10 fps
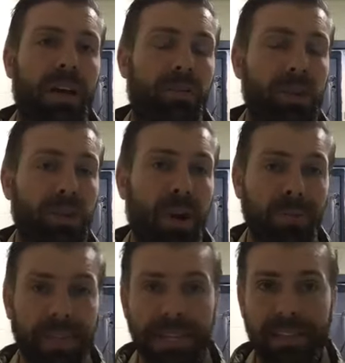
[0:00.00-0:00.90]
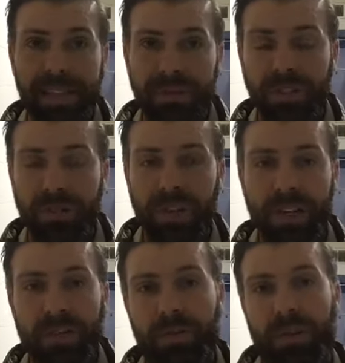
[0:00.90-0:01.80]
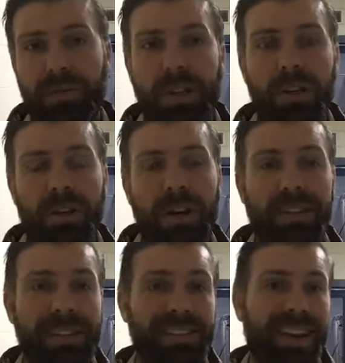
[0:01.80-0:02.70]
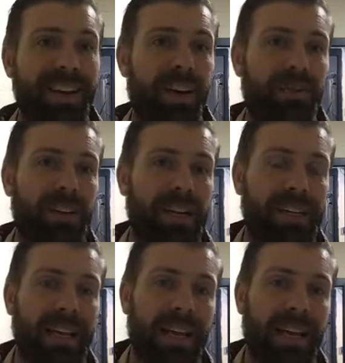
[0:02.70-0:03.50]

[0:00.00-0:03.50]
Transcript: We do updated safety training throughout the year and they sign off on it.